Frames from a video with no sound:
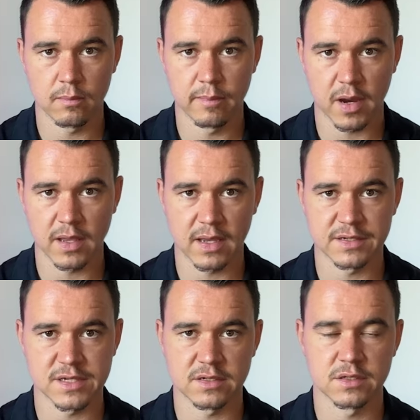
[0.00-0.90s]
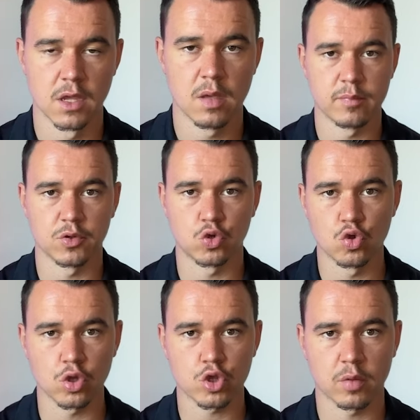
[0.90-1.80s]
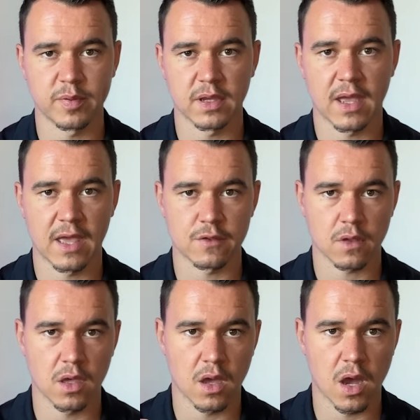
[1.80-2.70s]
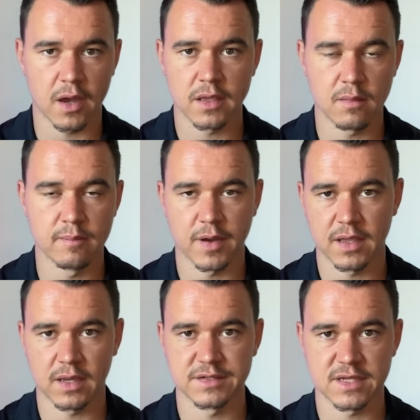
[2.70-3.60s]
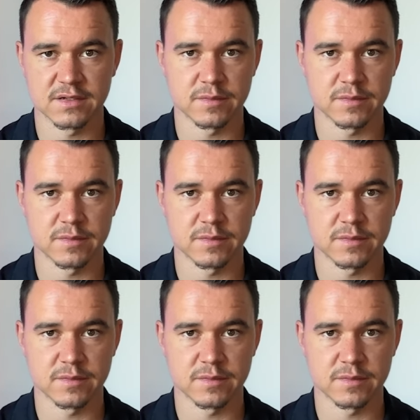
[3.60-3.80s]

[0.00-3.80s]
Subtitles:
buying intent, but Google Shopping has a high buying intent.